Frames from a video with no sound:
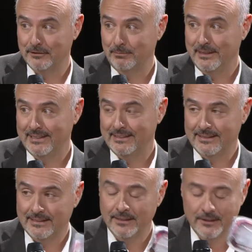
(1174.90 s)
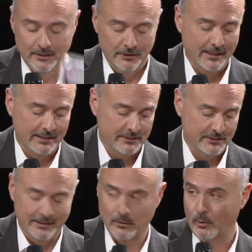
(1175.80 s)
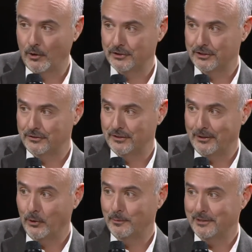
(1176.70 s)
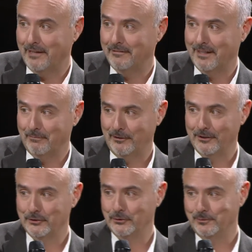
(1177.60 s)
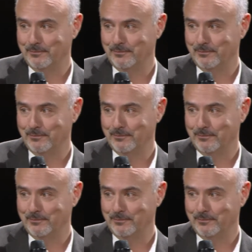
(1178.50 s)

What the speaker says: of PET. So that's in the works, and I hope to have that very soon.